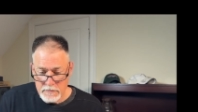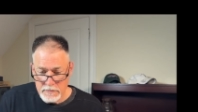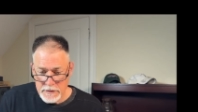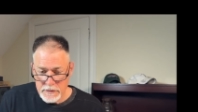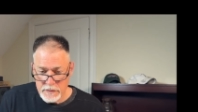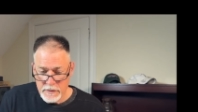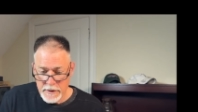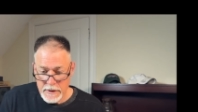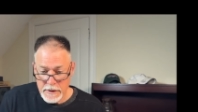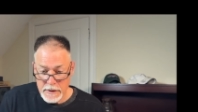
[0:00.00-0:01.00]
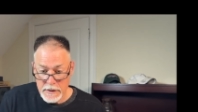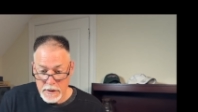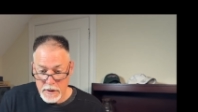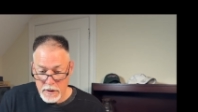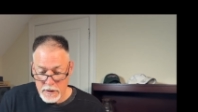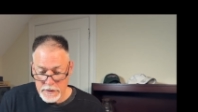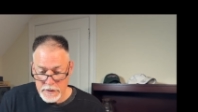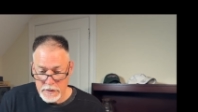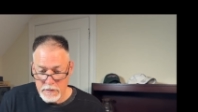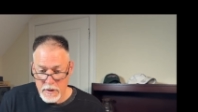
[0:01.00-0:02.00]
between our
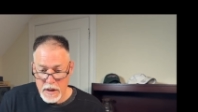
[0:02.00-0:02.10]
two